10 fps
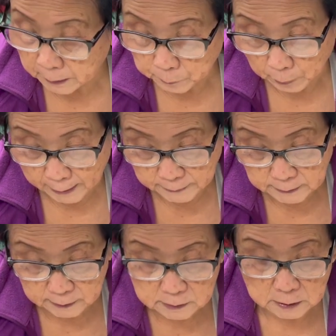
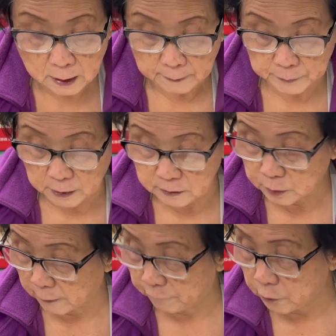practice. Because
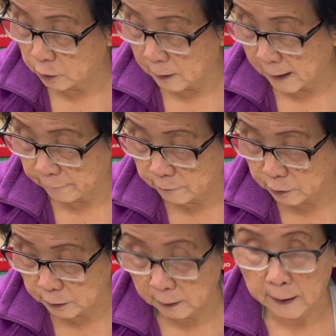if you don't have
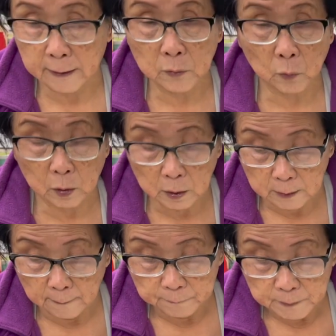good line work,
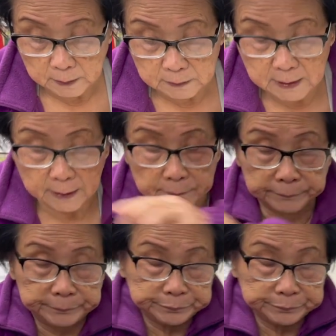then